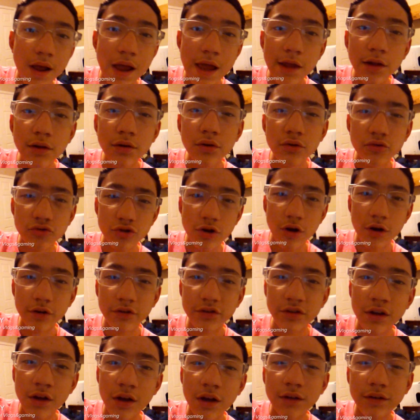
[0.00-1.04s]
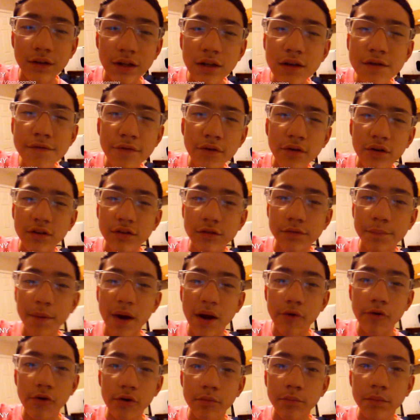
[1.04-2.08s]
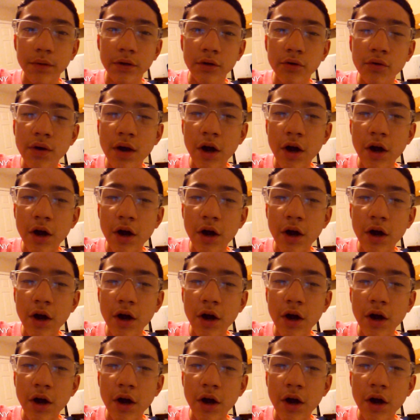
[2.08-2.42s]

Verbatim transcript: Hello, Josh. Thank you for inspiring me.